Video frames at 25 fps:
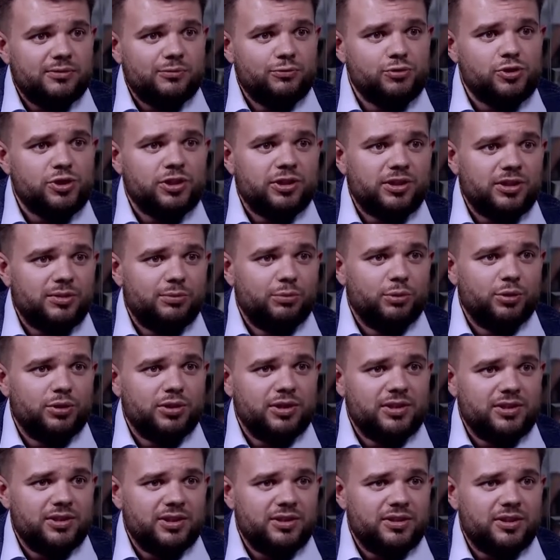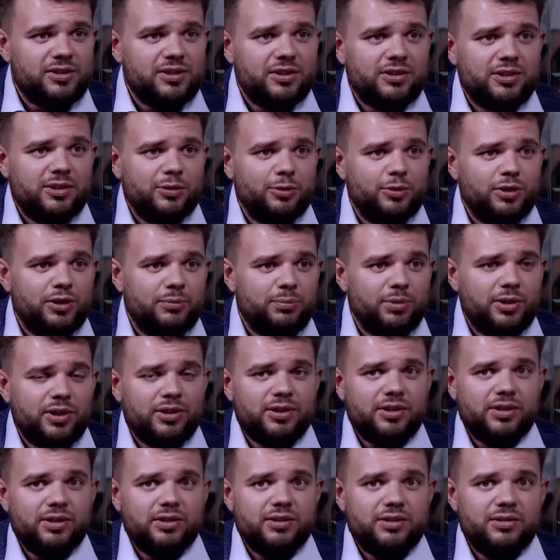There are more than
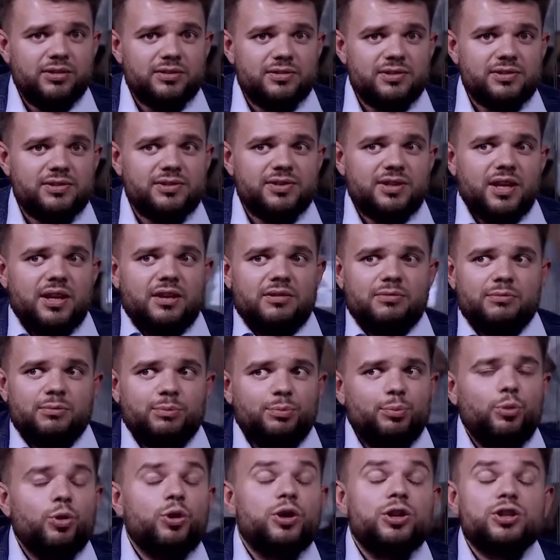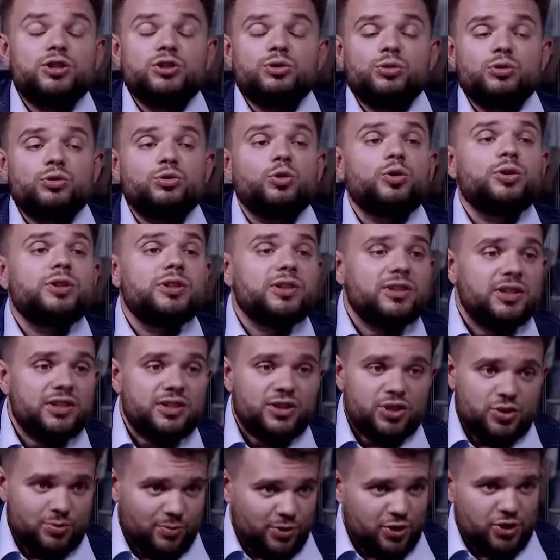100,000 electric rotating
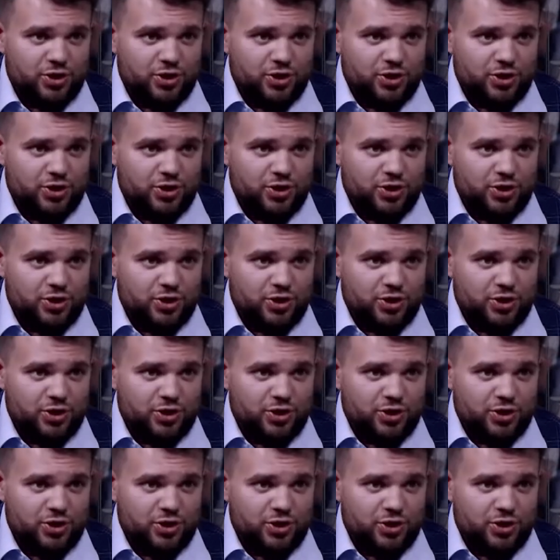machines